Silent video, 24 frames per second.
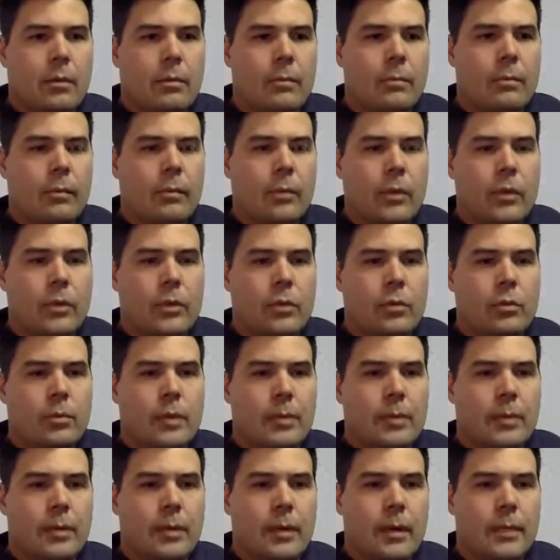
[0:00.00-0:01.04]
when two
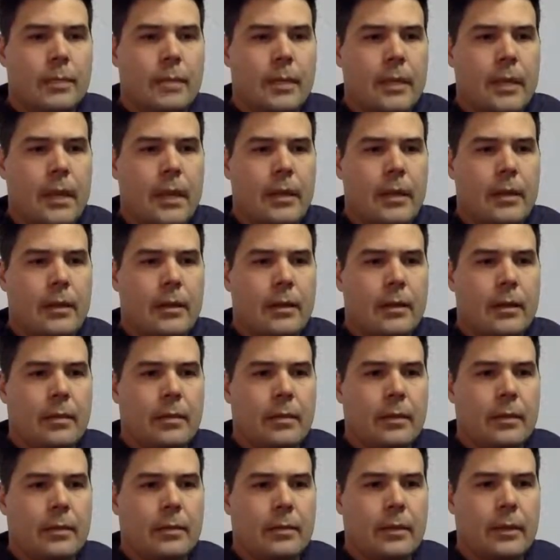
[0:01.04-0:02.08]
people come together and they
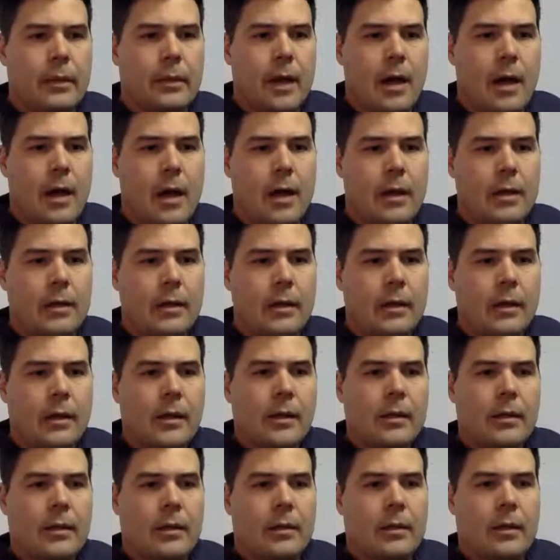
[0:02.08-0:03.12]
believe in God,
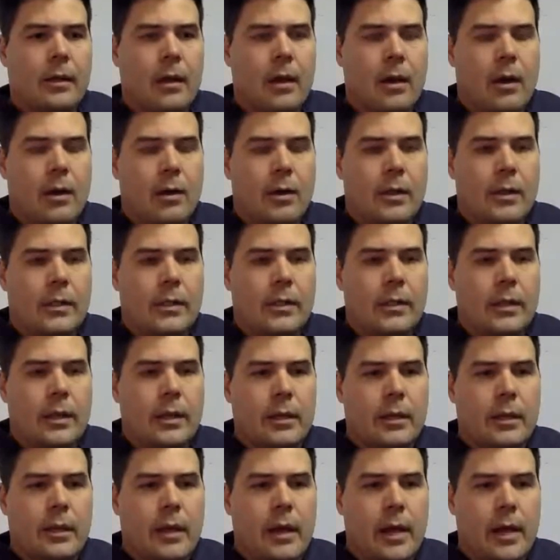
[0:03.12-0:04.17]
that they'll always
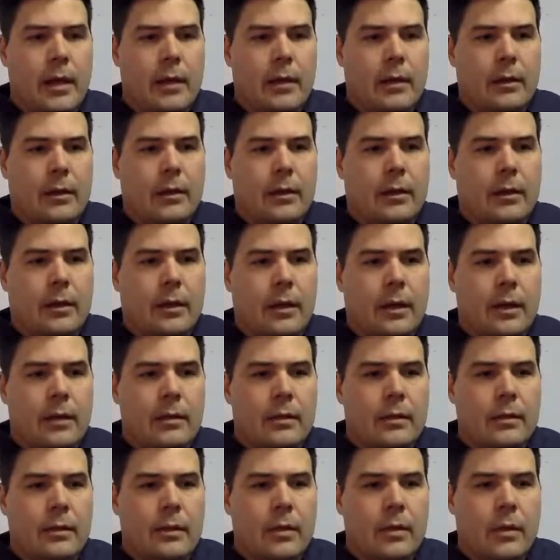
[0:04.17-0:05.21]
stay together.
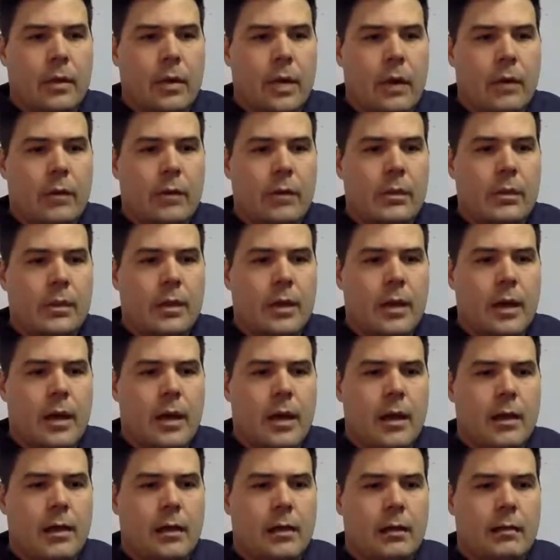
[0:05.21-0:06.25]
And so that was
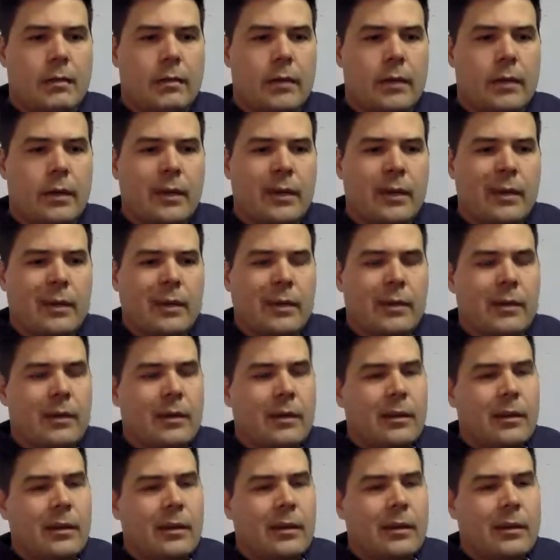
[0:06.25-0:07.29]
kind of
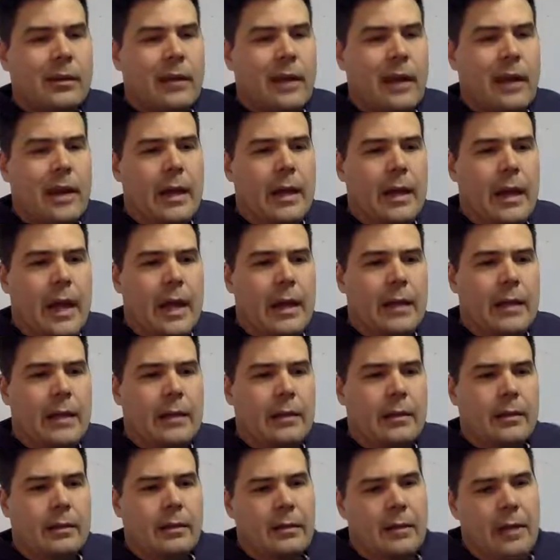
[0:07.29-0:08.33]
like, I
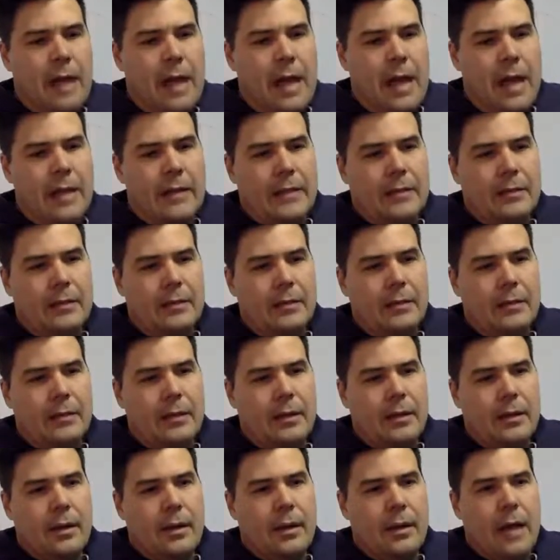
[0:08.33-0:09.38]
didn't ask
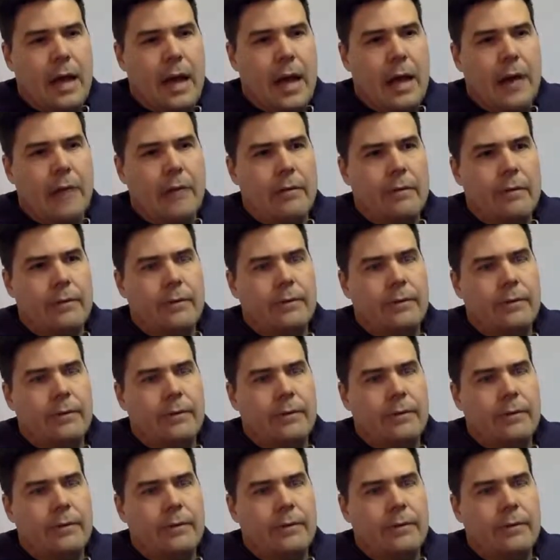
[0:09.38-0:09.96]
a lot of